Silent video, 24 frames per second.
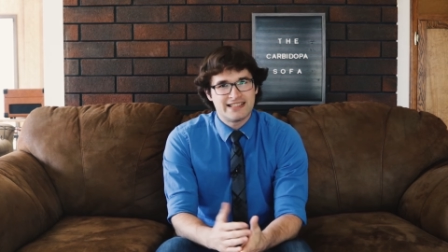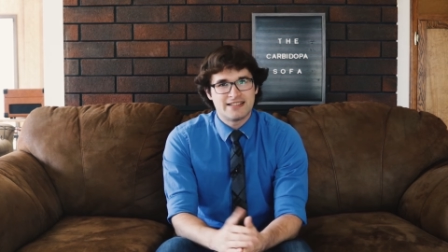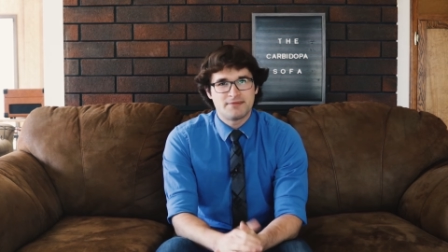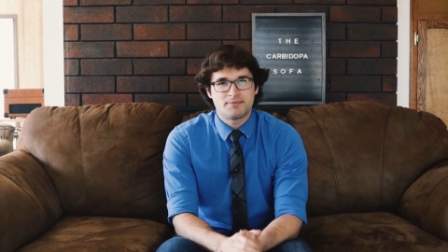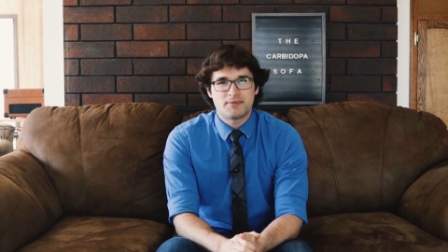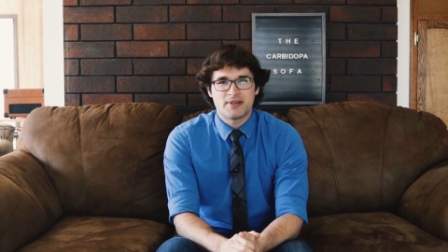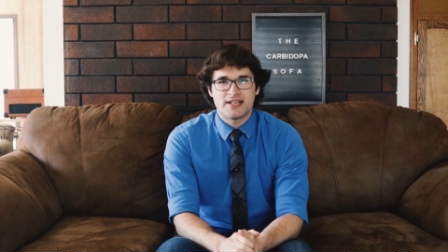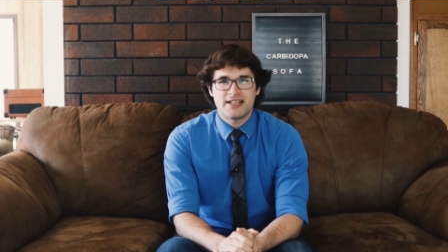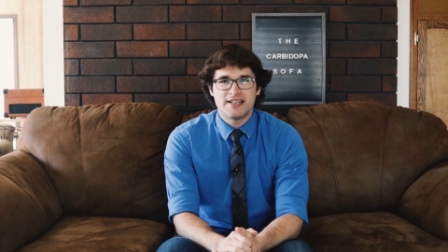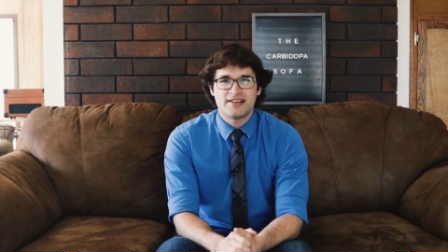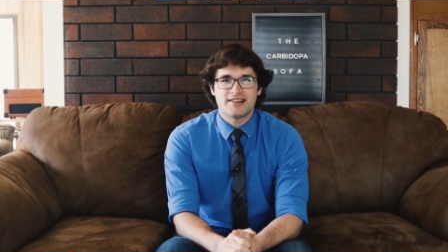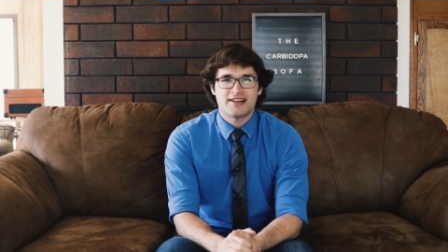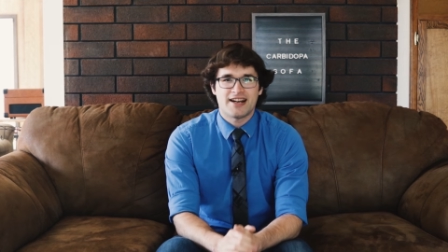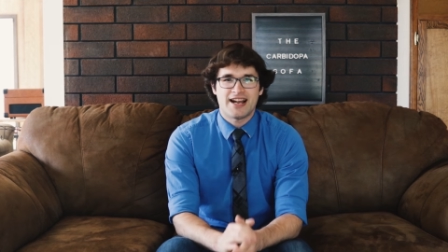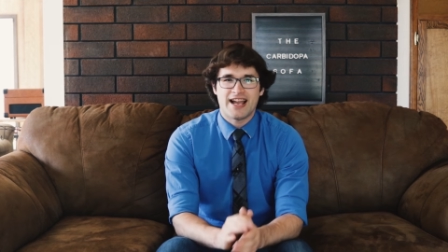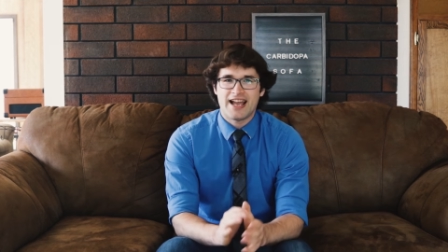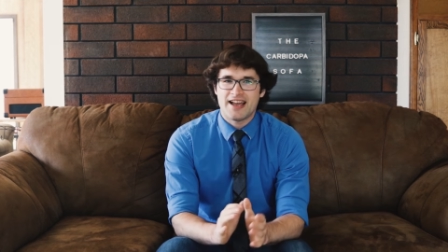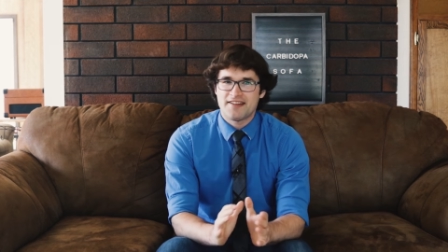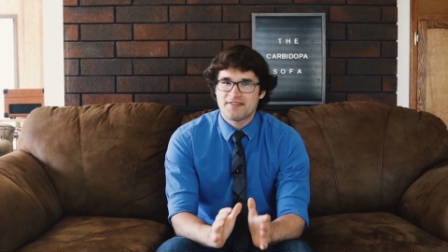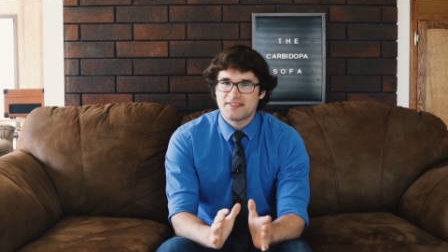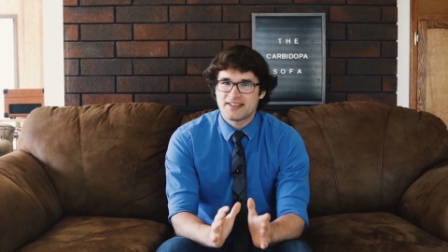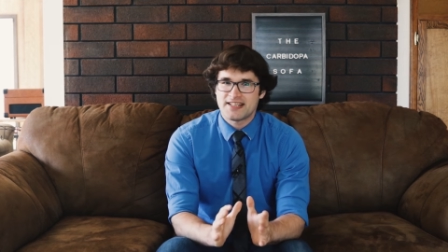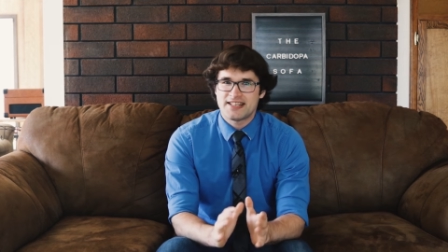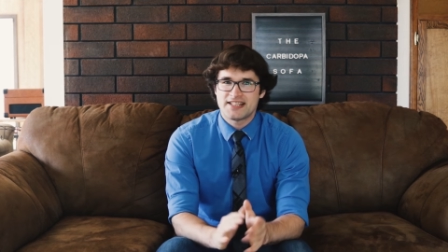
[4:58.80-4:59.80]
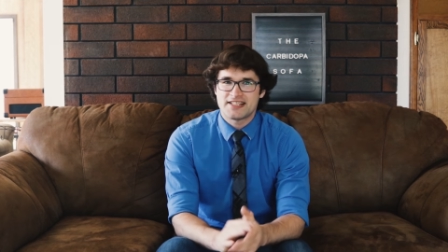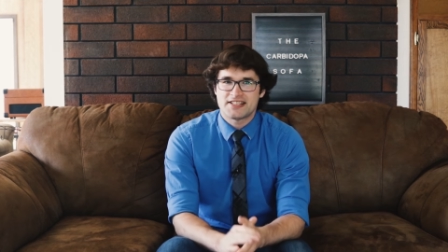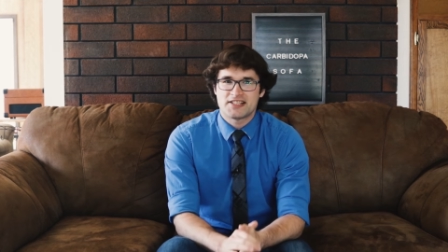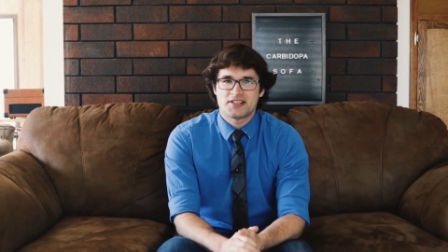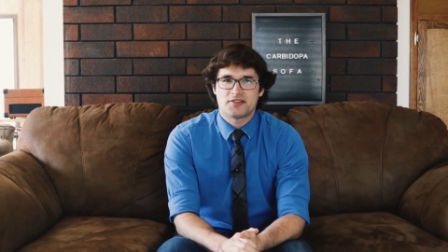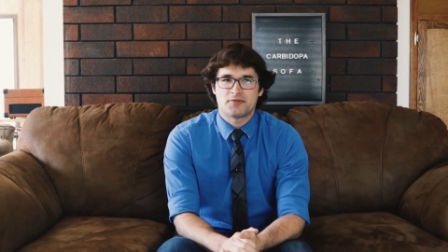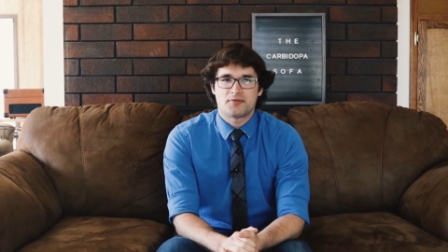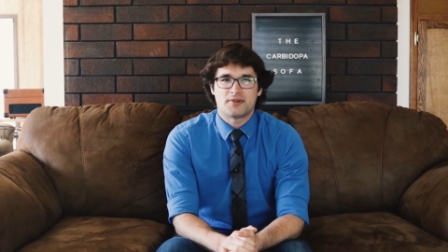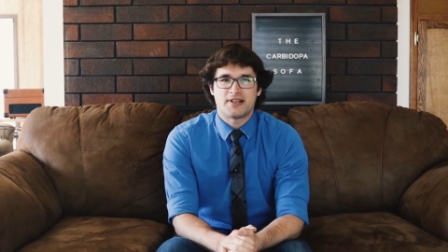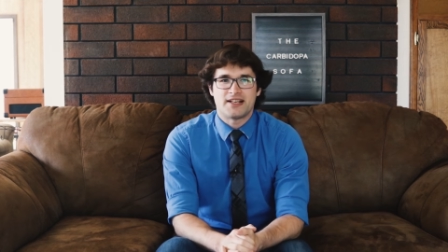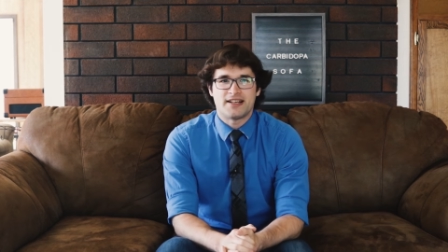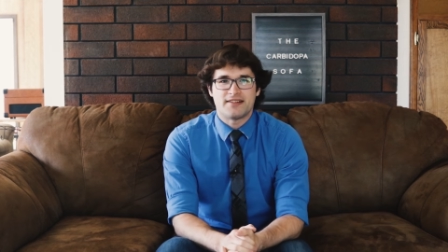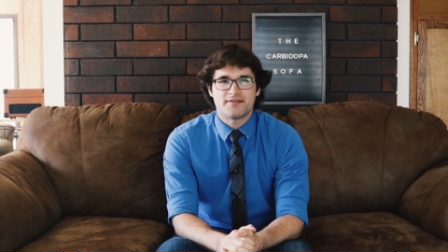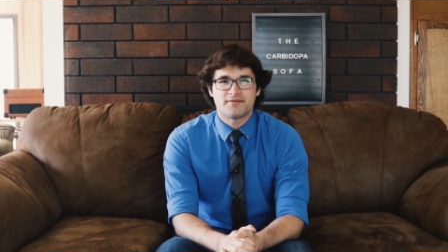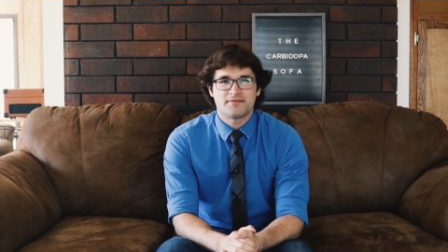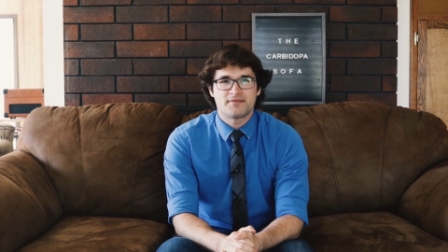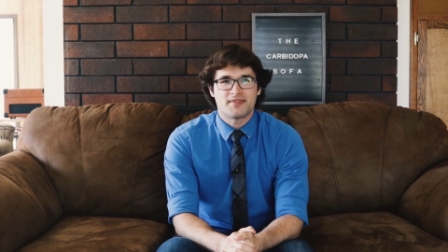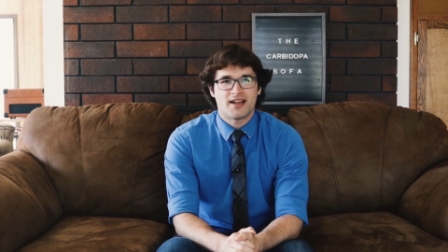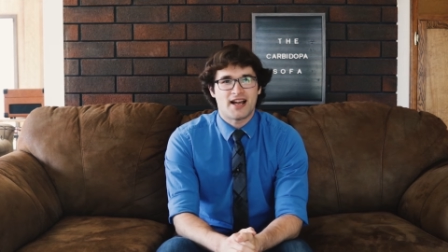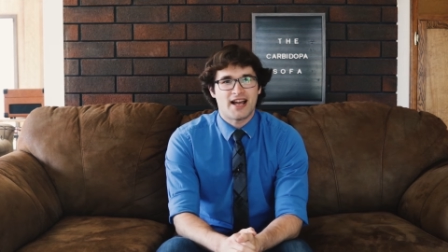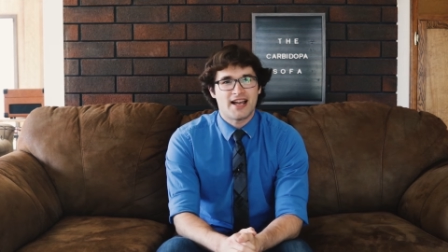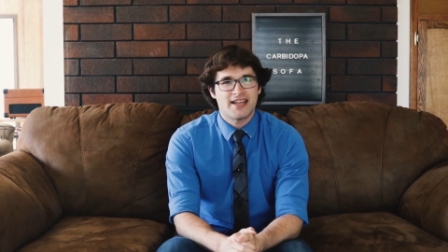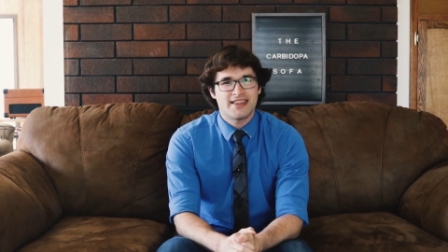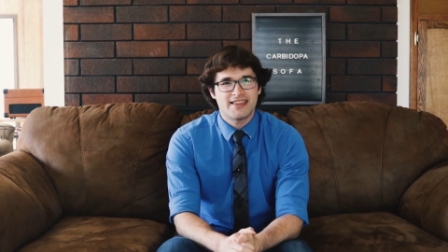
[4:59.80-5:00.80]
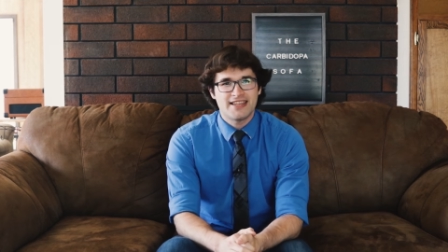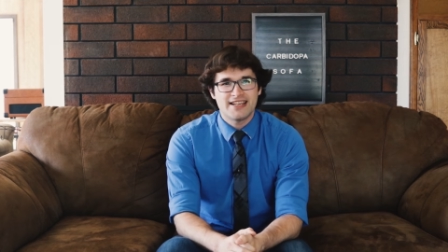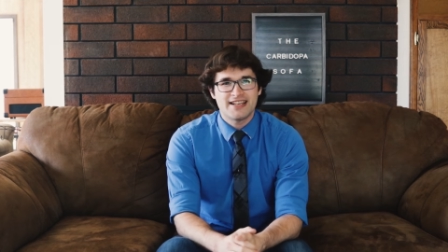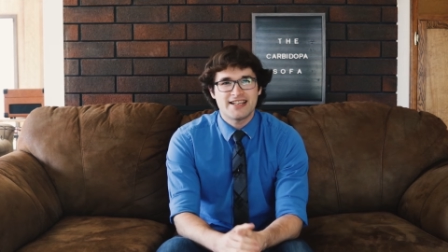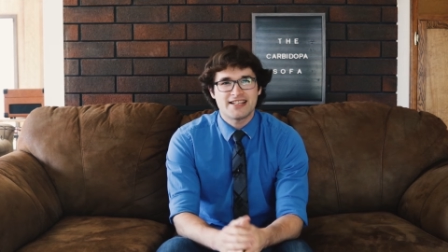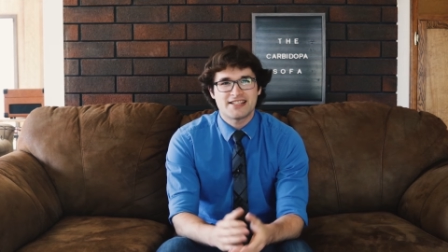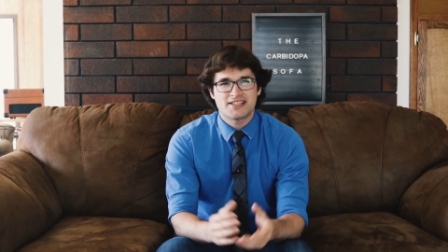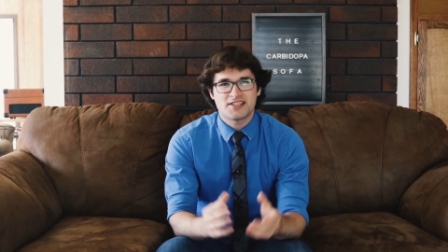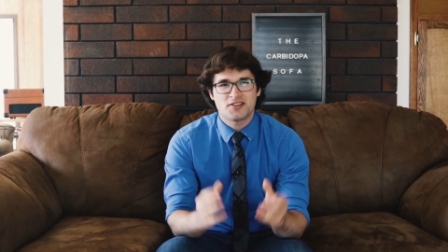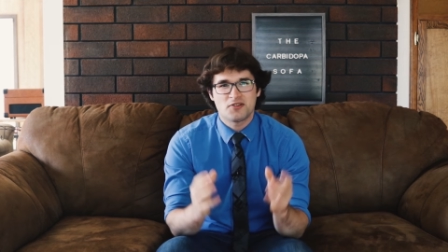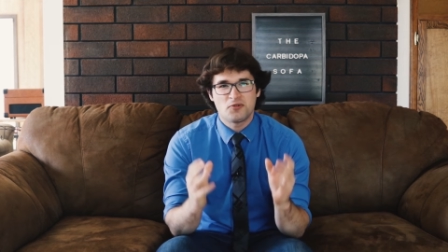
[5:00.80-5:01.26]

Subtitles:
But here I have to disagree. I think it's